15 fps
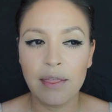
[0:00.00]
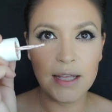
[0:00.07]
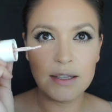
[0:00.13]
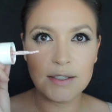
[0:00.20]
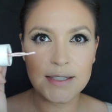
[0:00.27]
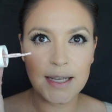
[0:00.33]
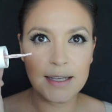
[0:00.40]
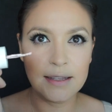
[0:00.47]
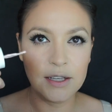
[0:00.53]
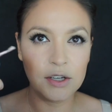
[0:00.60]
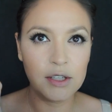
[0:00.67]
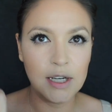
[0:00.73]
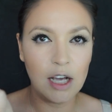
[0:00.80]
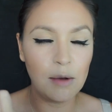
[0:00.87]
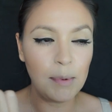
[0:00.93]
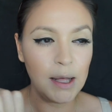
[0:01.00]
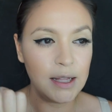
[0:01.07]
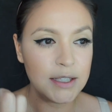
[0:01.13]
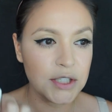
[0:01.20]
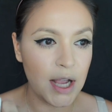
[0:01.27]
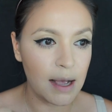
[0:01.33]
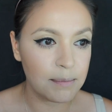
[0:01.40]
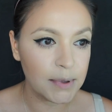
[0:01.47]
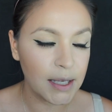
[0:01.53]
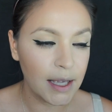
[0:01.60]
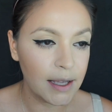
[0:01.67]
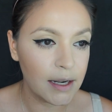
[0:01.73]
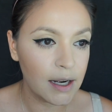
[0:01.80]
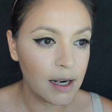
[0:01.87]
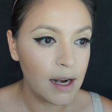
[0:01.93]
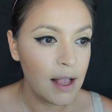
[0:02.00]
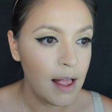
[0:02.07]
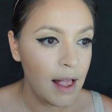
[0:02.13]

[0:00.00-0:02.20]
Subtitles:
It looks like a little nail polish applicator,